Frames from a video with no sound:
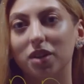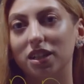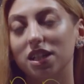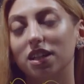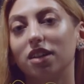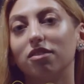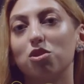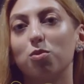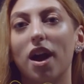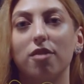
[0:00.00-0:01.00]
that in
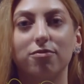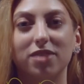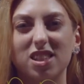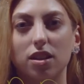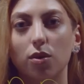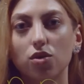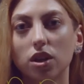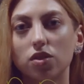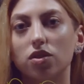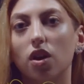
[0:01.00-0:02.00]
English we have fixed
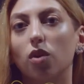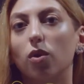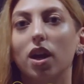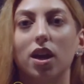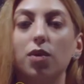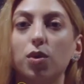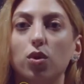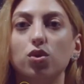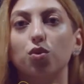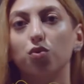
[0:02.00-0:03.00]
logic. So if you
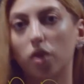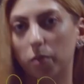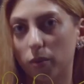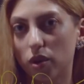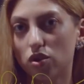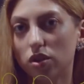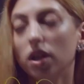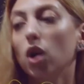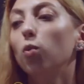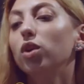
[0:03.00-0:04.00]
want to form a question,
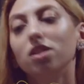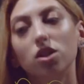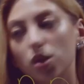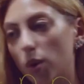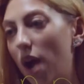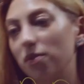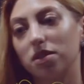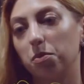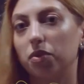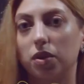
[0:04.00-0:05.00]
we need to have
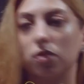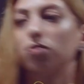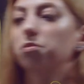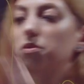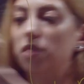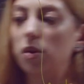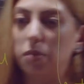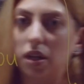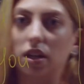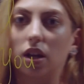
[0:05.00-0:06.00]
something from the very
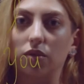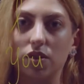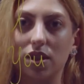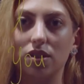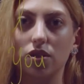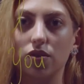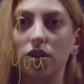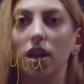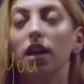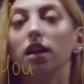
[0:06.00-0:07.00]
beginning of the sentence.
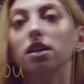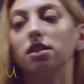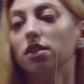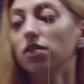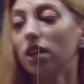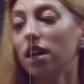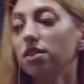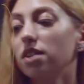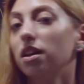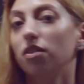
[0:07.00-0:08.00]
In this
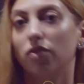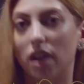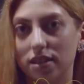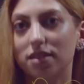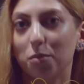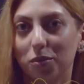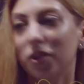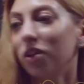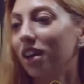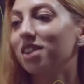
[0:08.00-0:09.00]
case, that
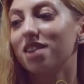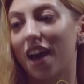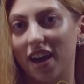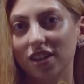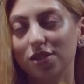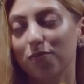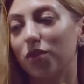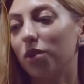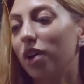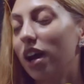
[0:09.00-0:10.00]
something is had.
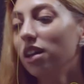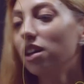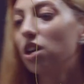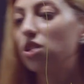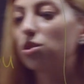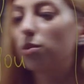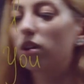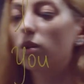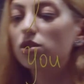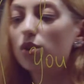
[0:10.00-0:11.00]
Okay? So we are
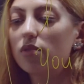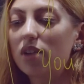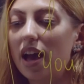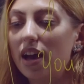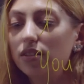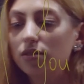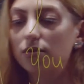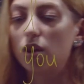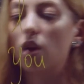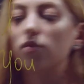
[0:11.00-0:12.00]
going to have had
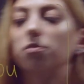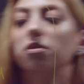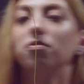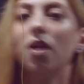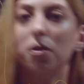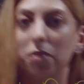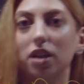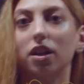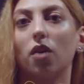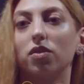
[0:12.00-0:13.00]
from the very
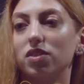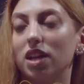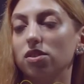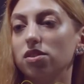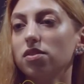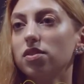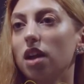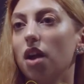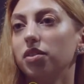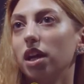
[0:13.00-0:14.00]
beginning of the sentence,
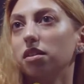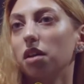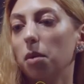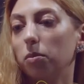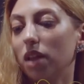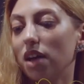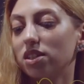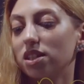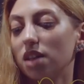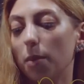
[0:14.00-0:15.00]
then plus
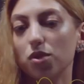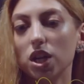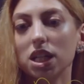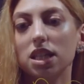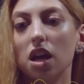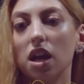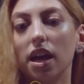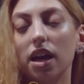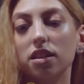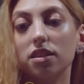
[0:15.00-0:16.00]
the subject,
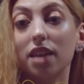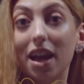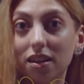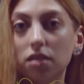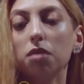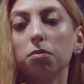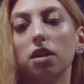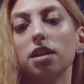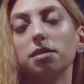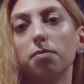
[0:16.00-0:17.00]
and then
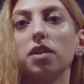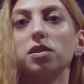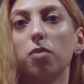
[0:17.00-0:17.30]
plus past